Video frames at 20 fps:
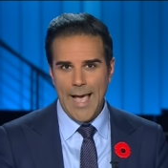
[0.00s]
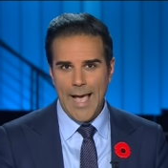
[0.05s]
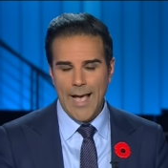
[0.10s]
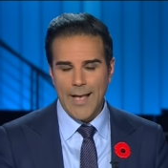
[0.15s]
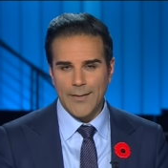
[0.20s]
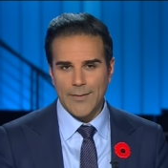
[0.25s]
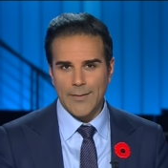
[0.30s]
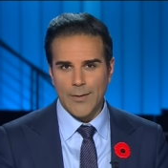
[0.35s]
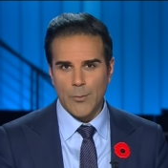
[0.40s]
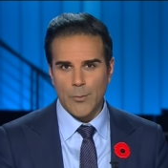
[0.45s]

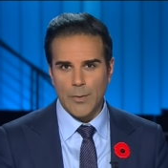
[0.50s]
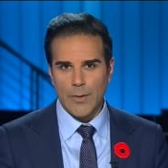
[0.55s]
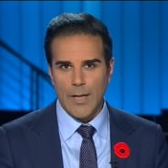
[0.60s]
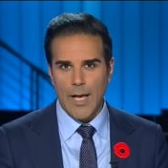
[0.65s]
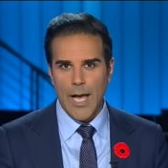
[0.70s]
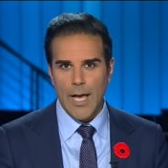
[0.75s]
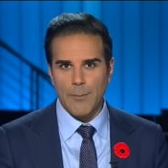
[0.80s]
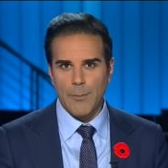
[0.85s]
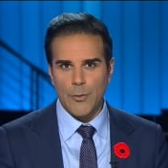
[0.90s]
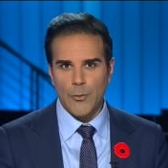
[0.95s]
as a
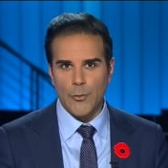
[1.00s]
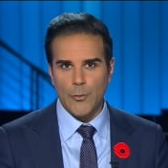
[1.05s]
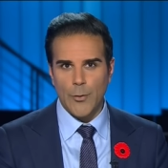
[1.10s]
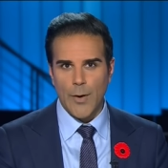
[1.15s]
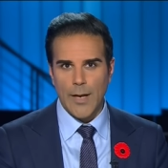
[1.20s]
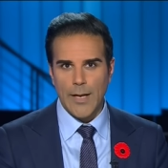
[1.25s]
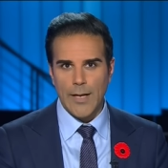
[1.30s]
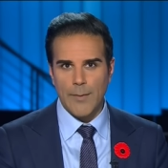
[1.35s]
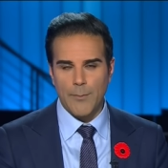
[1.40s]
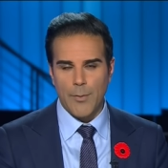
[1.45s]
reliable
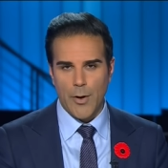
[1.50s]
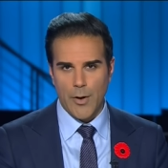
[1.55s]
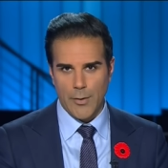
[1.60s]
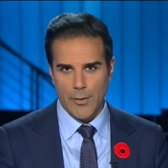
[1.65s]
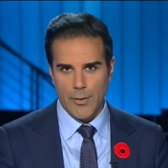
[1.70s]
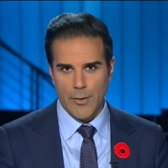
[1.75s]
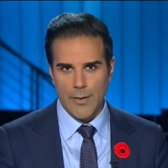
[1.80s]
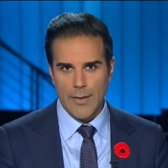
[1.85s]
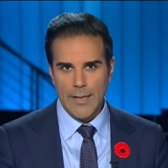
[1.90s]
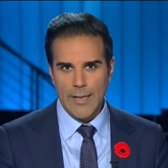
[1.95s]
trading
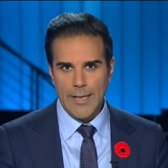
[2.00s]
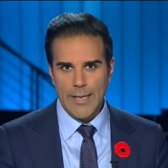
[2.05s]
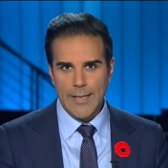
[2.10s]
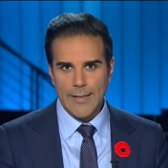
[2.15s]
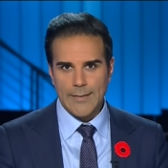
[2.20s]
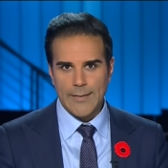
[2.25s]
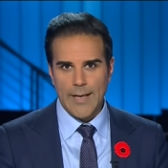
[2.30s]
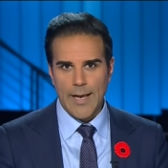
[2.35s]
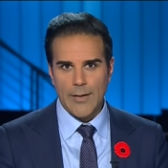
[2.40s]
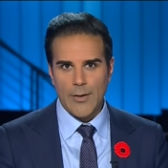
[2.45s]
partner.
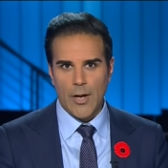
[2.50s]
Today,